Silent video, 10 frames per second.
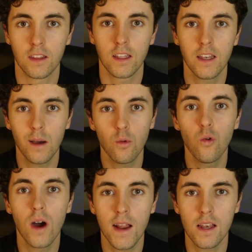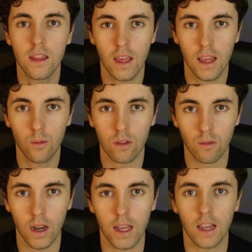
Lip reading: The number one thing with running,